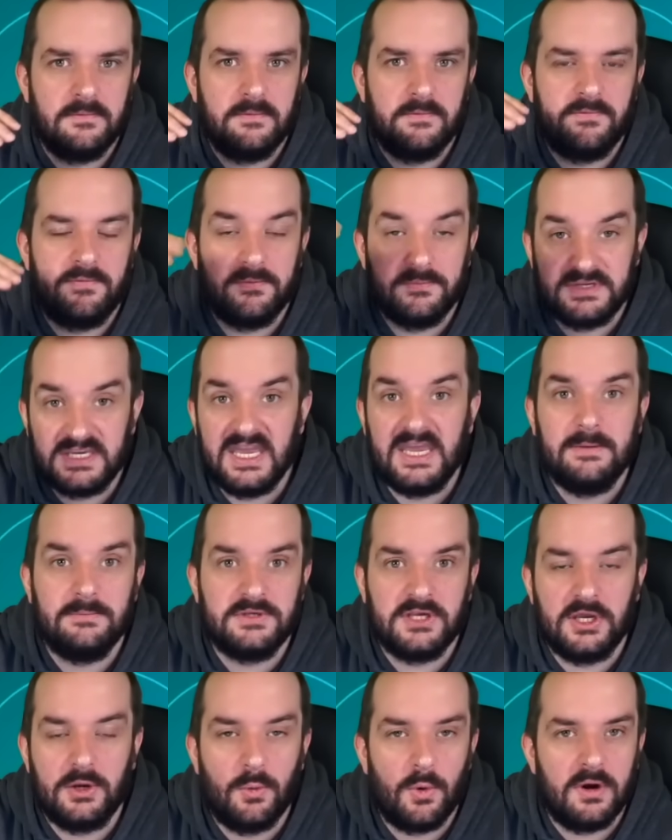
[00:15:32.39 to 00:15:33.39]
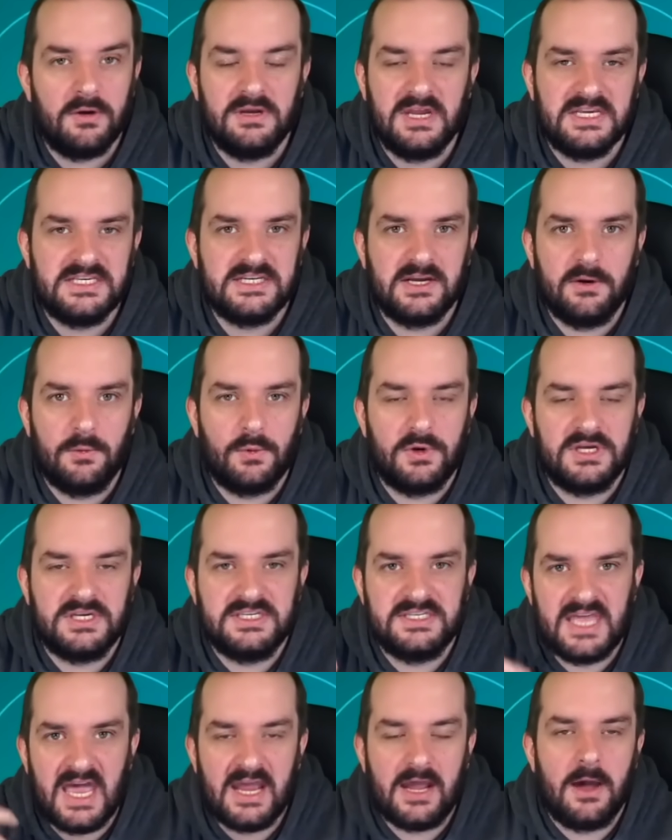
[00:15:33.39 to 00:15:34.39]
from teams that you won't necessarily want to
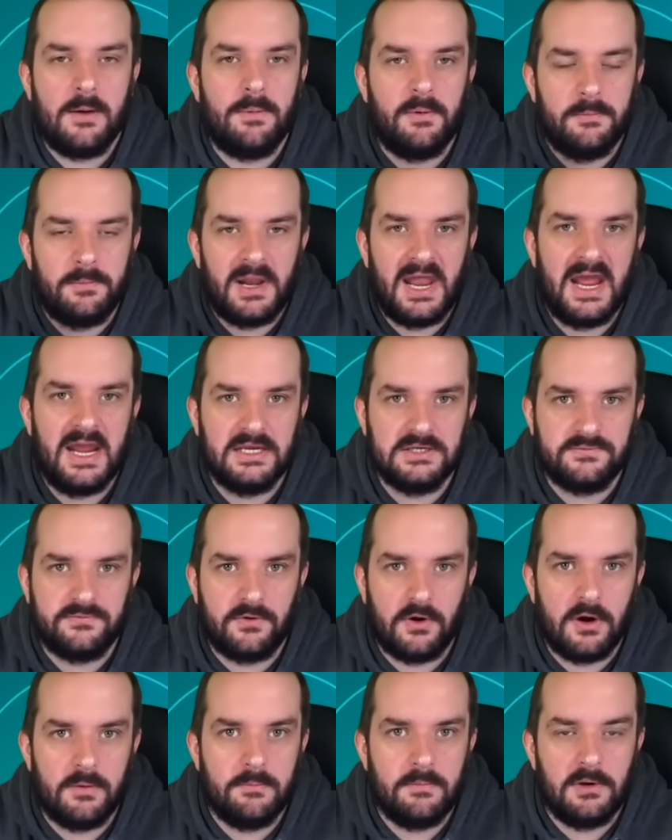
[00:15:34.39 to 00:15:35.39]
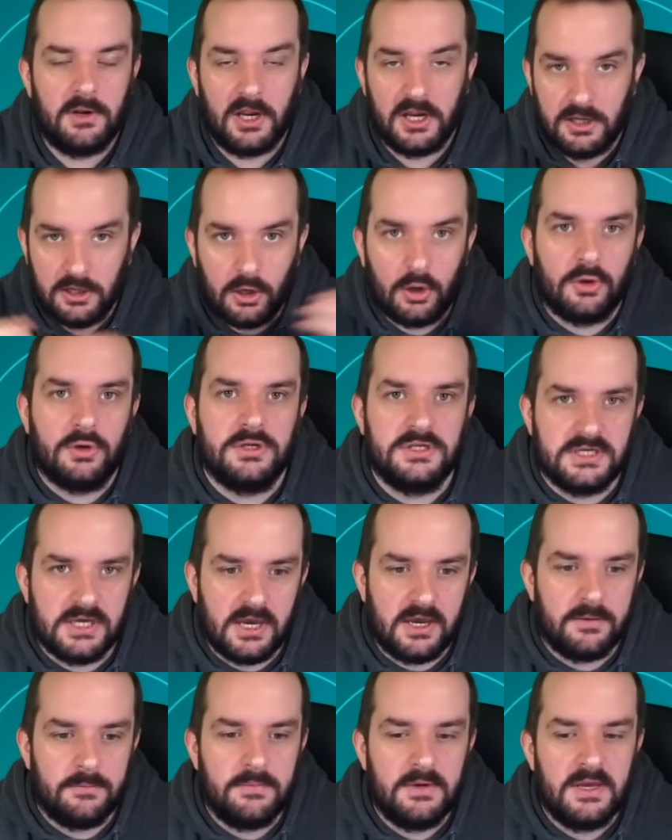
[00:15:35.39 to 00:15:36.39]
stack up on players from, like
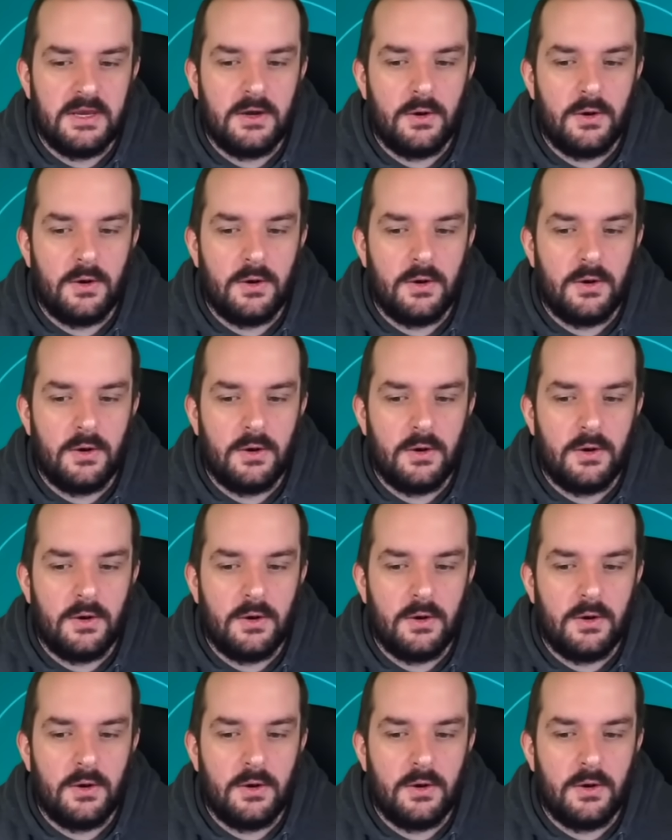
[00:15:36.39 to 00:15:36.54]
long-term.